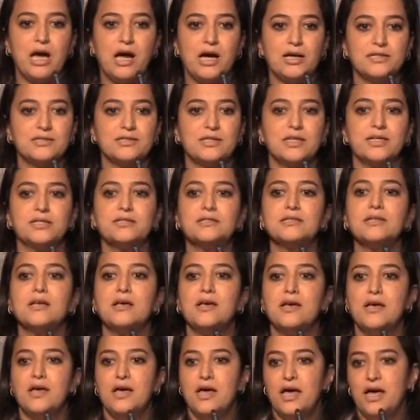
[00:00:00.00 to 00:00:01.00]
assets,
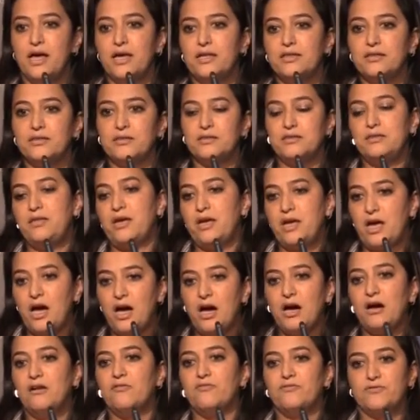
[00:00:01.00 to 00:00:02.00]
and they
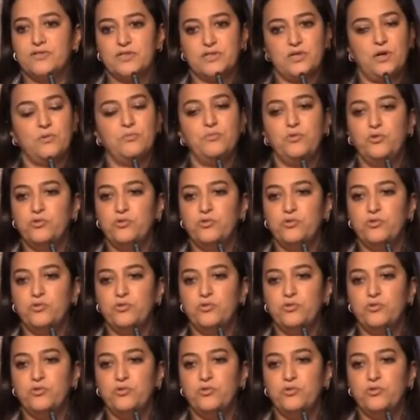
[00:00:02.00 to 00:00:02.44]
have some